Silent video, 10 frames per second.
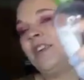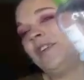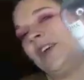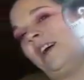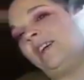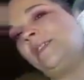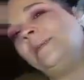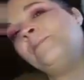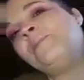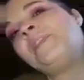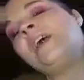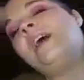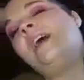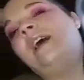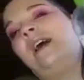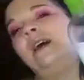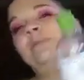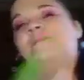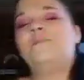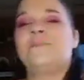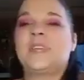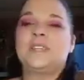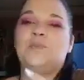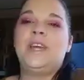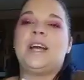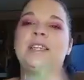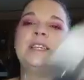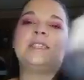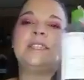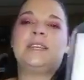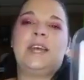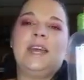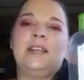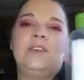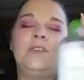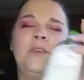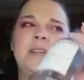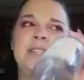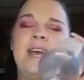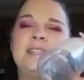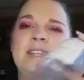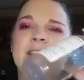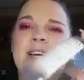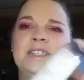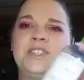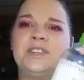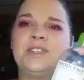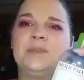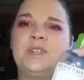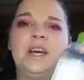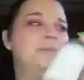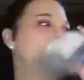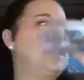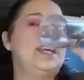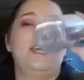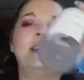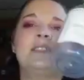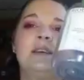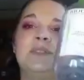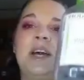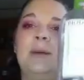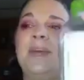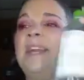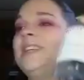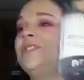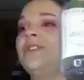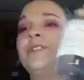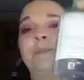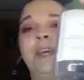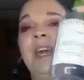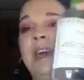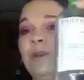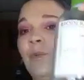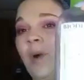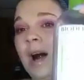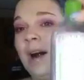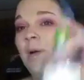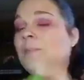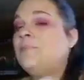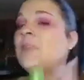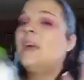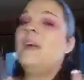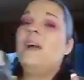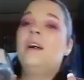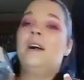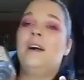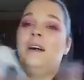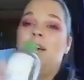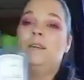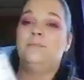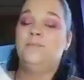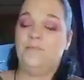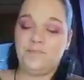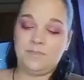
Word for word: bottle, y'all. Um, because we got this in a Lookfantastic last year sometimes and sometime and it took me a while. Um